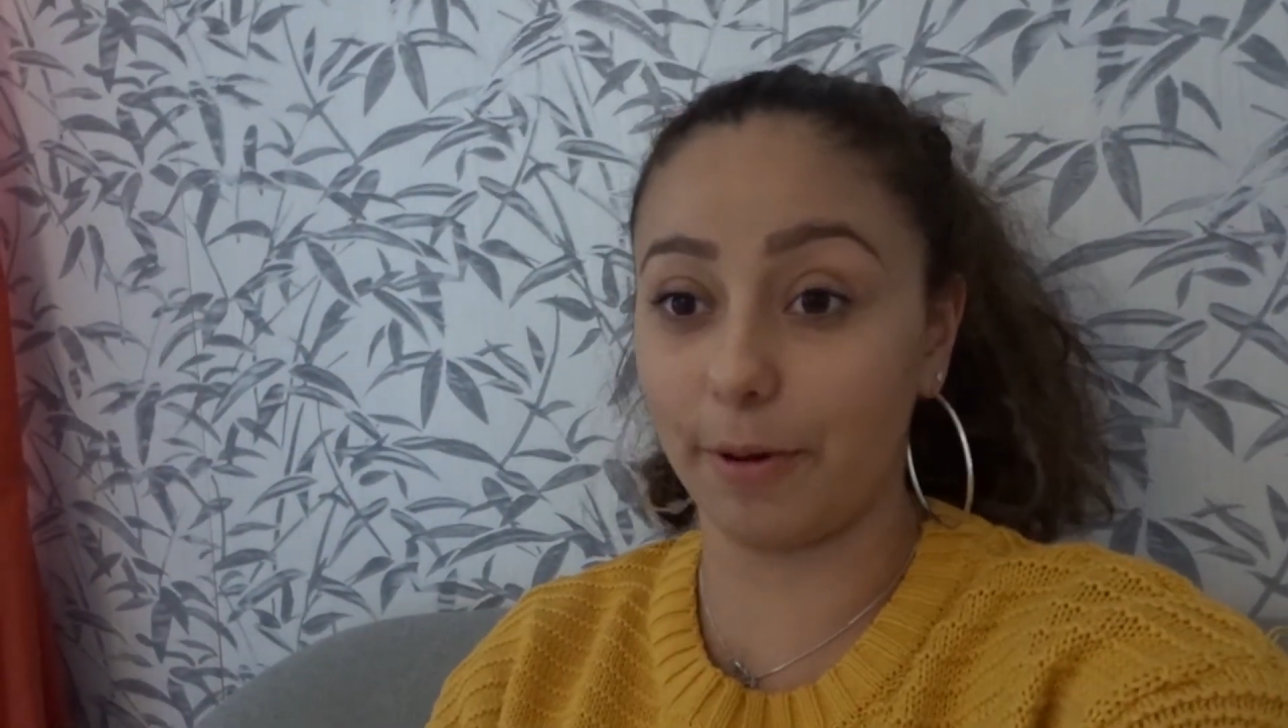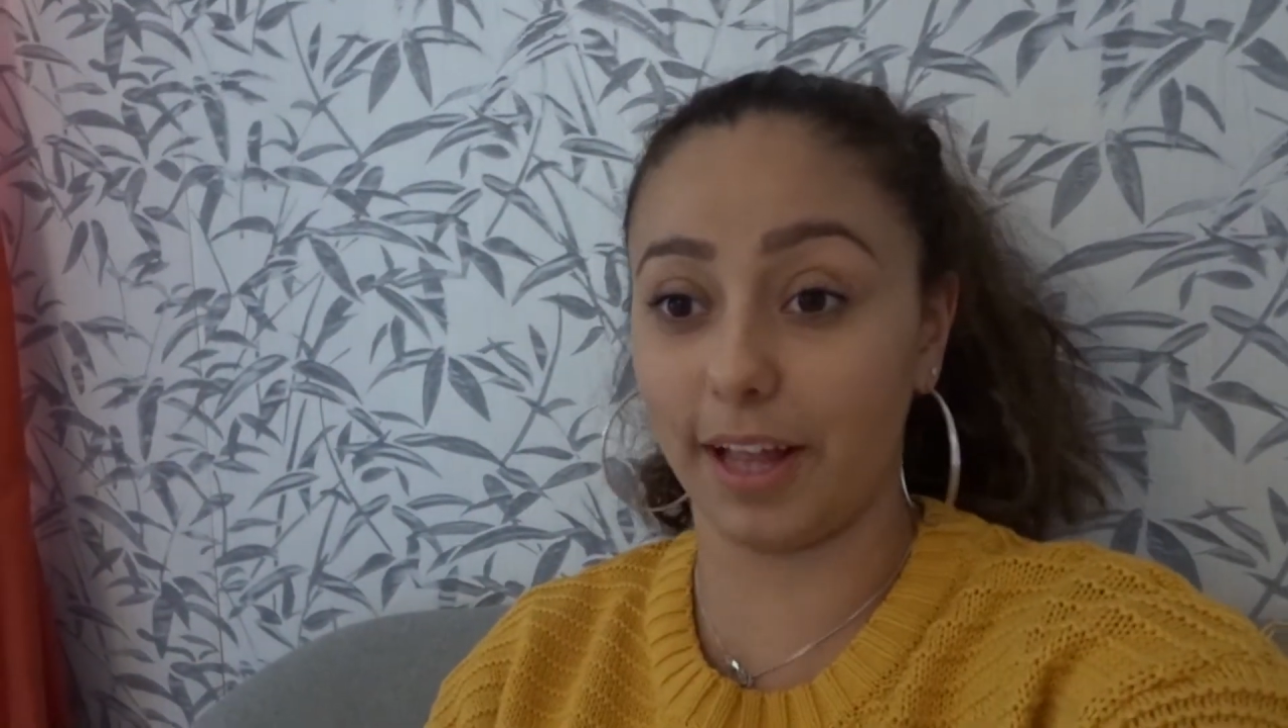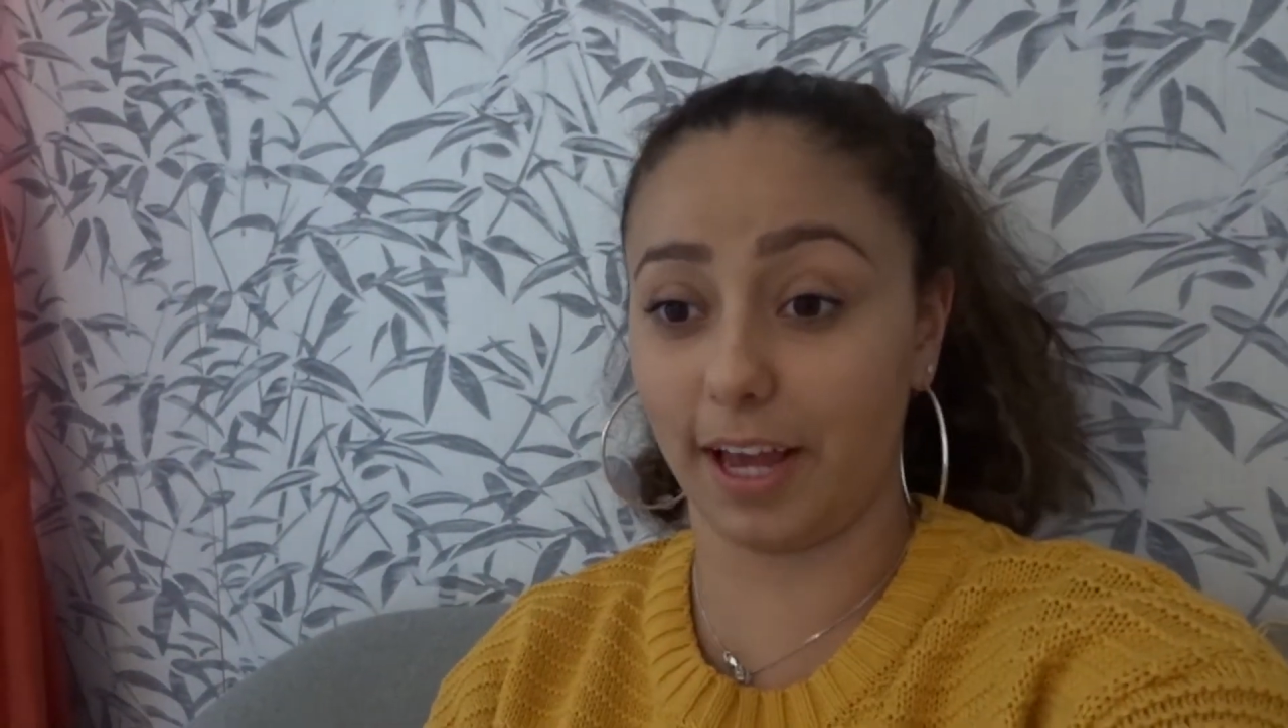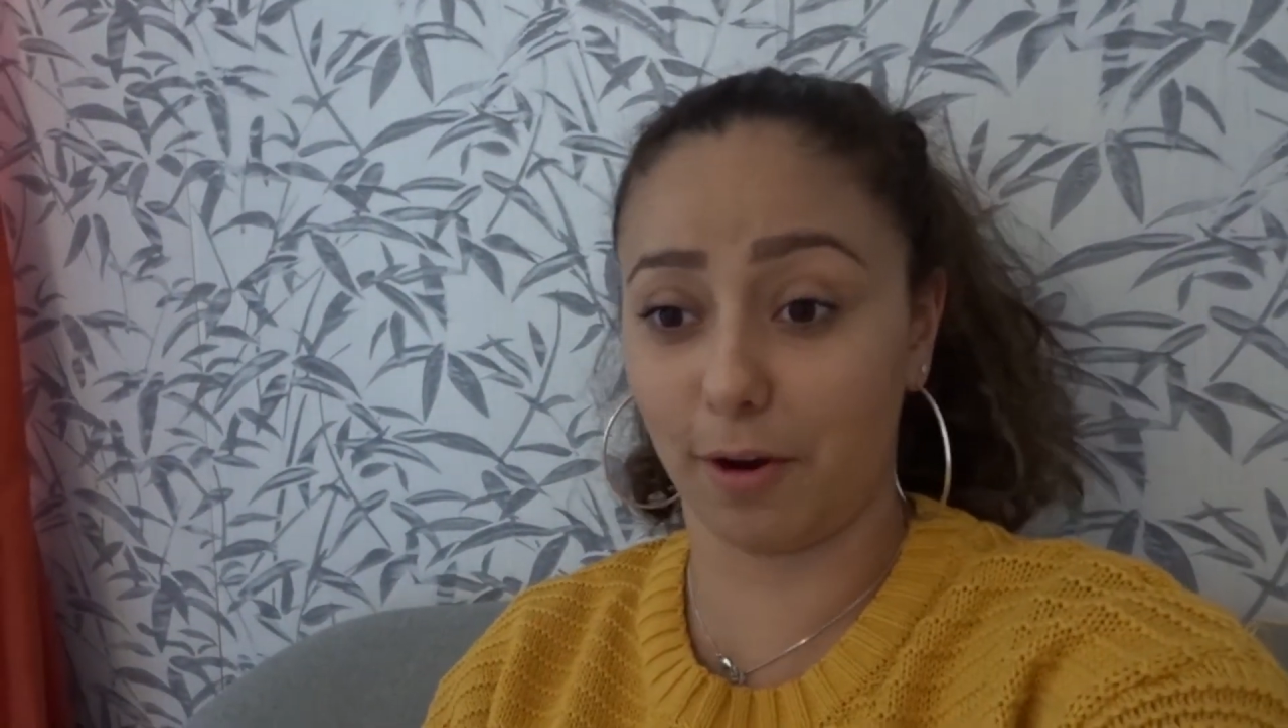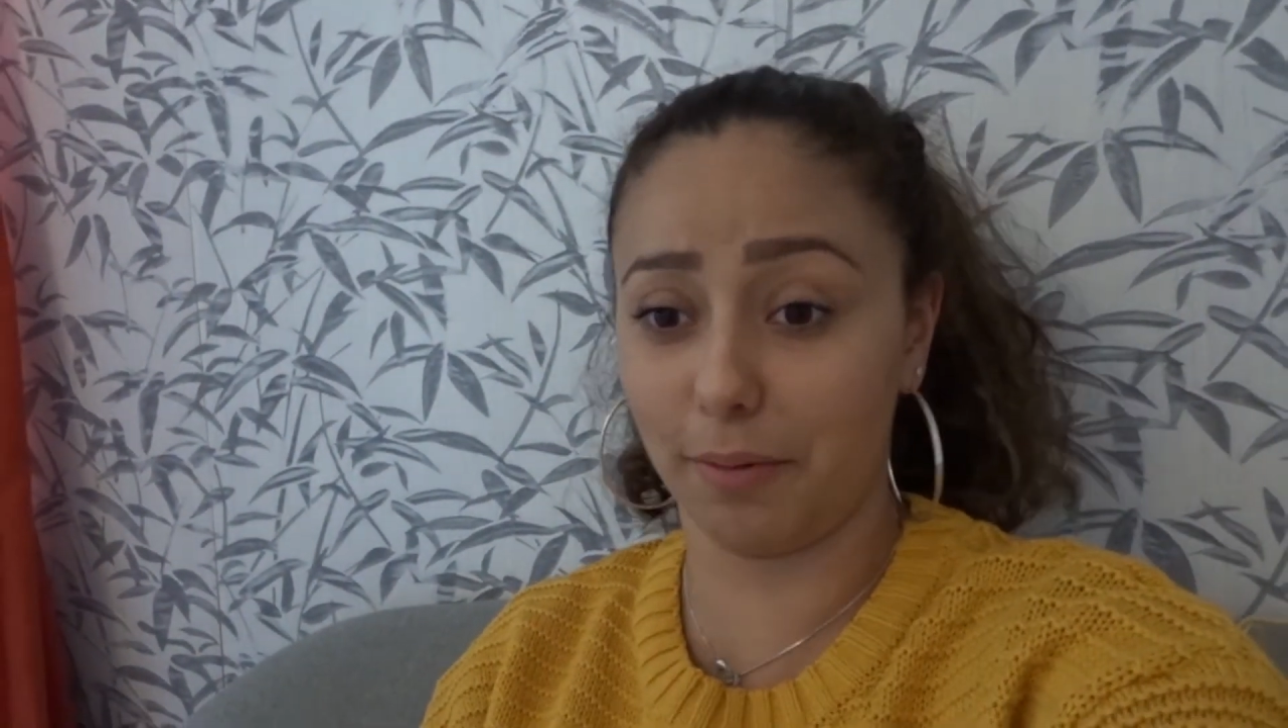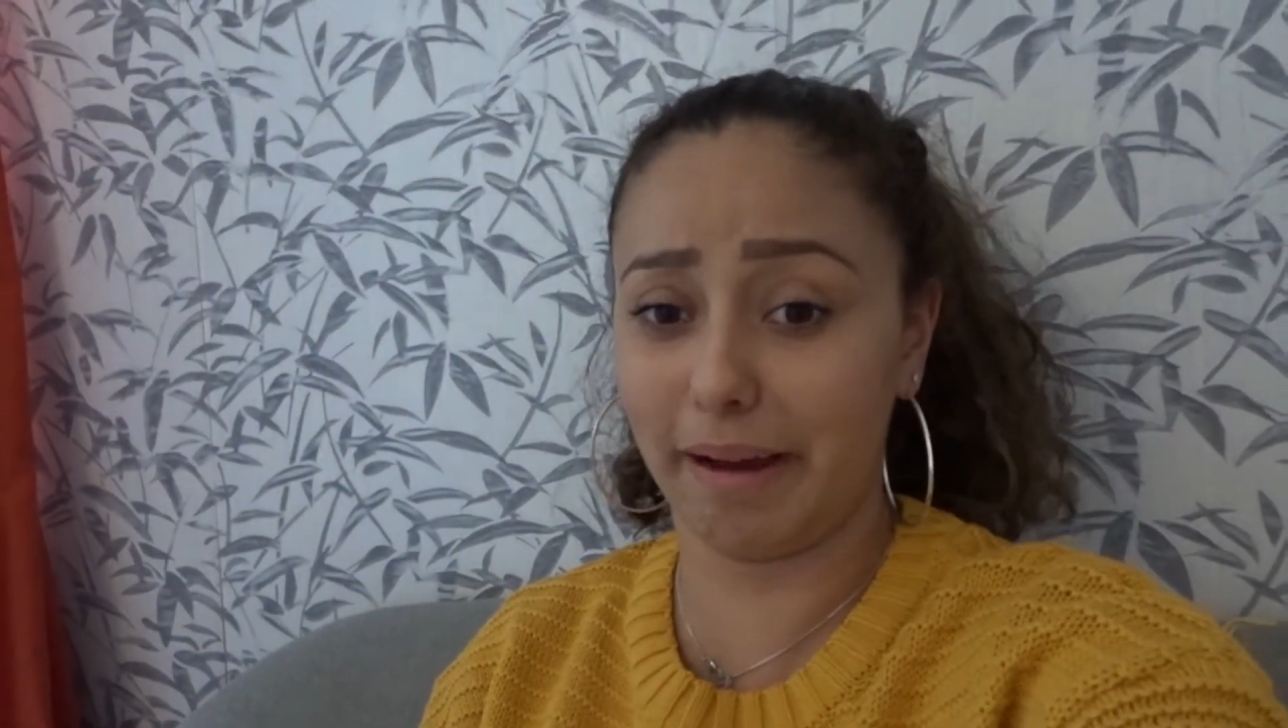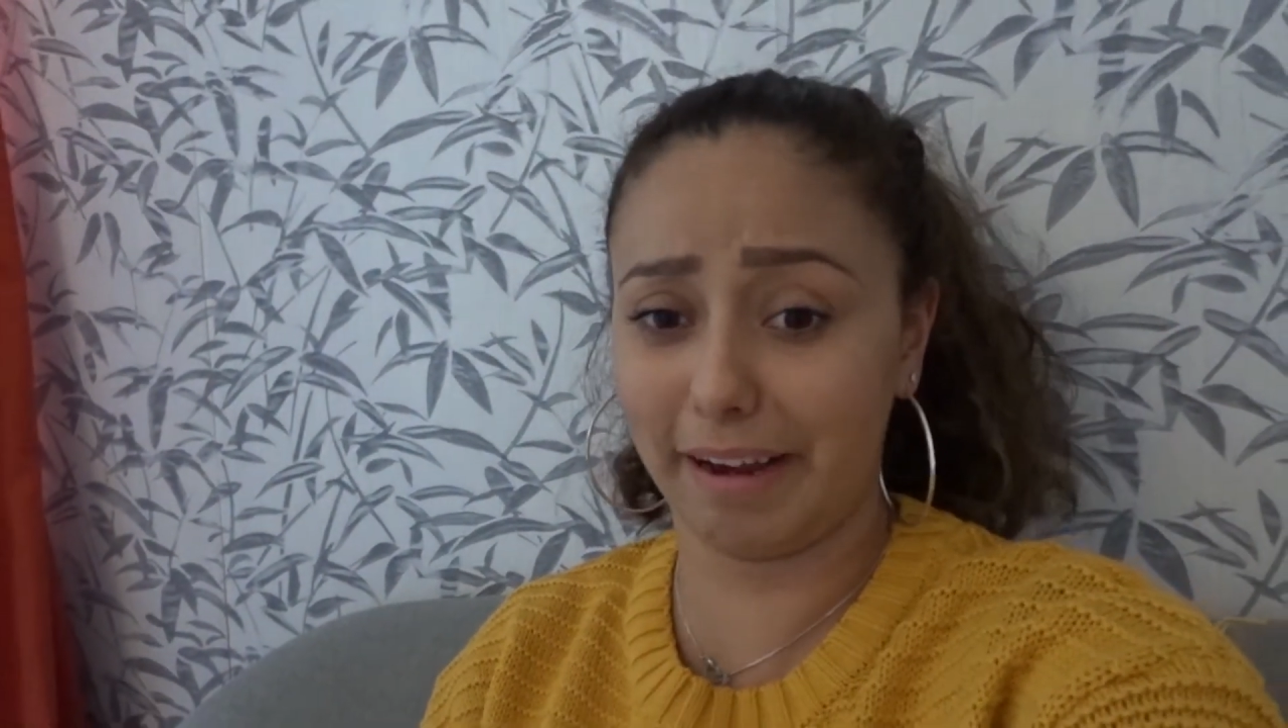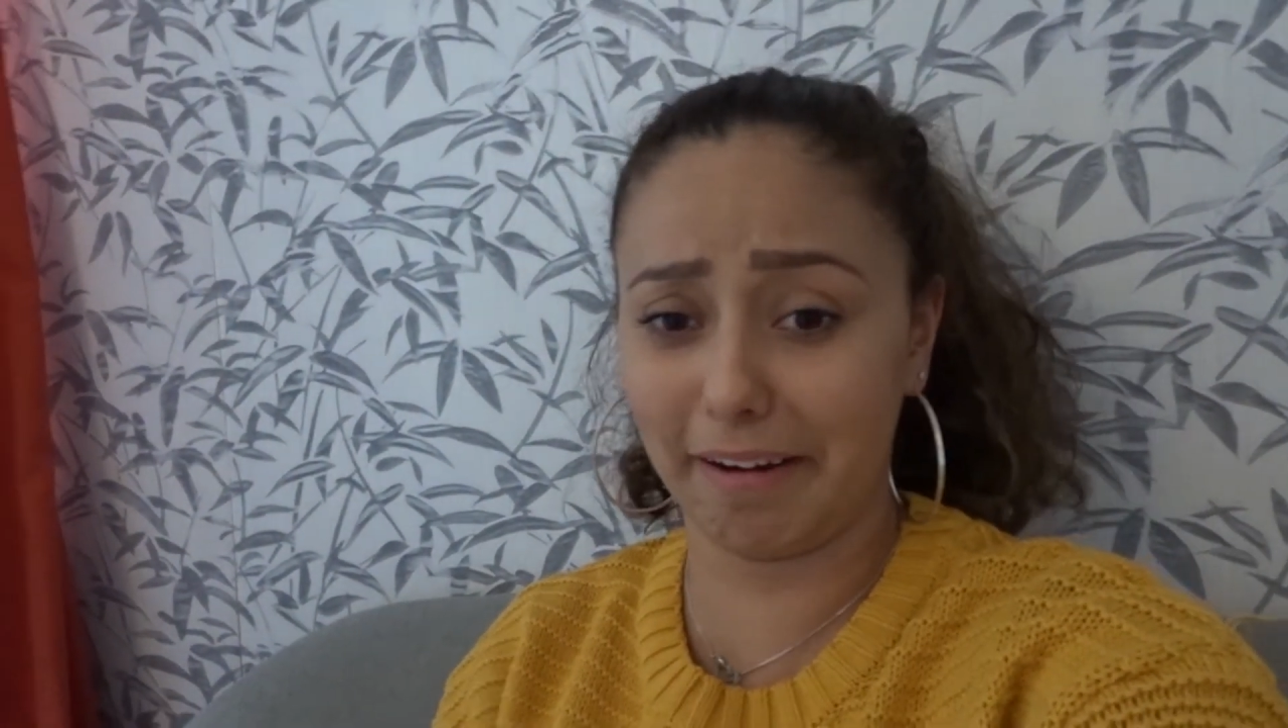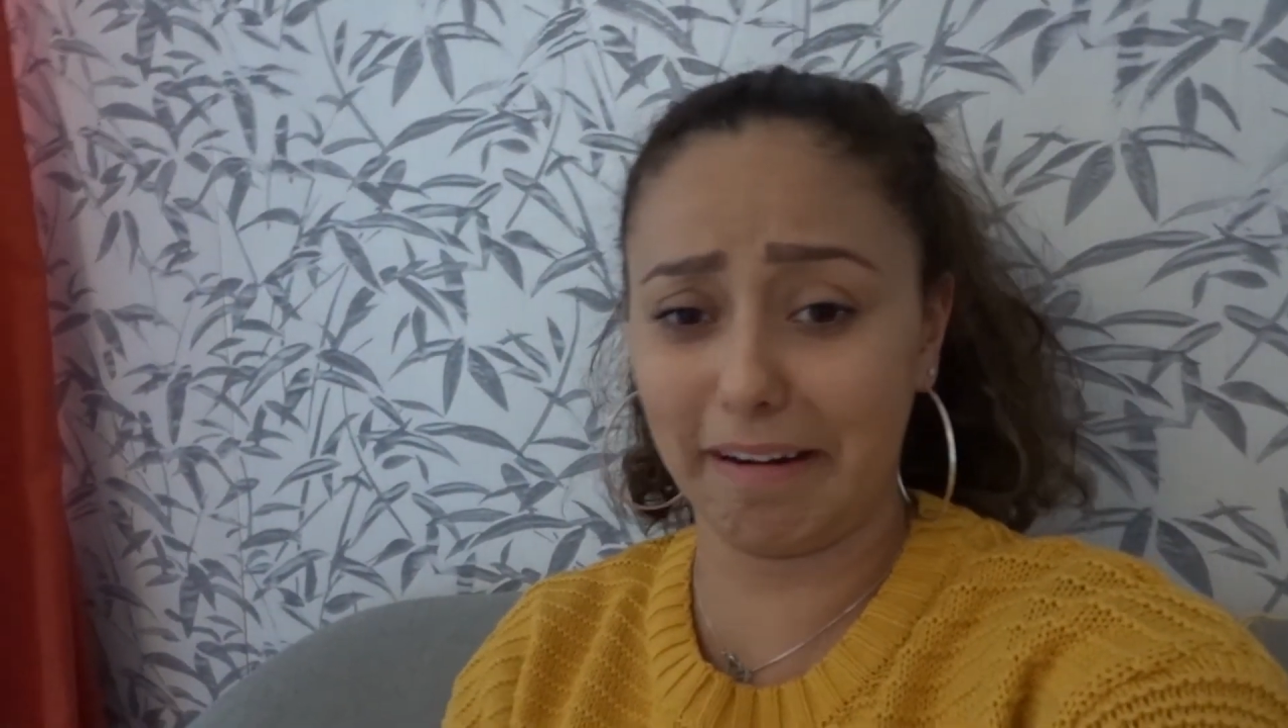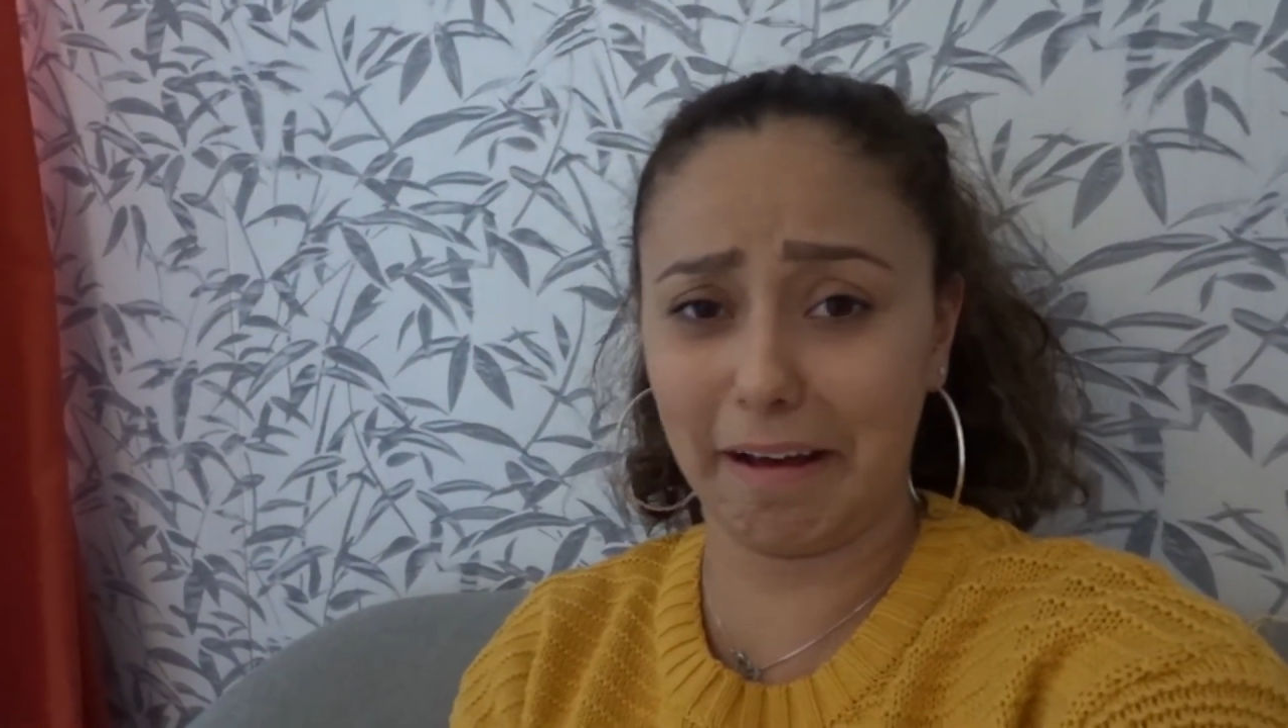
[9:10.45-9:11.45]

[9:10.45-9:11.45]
We were like, oh my God,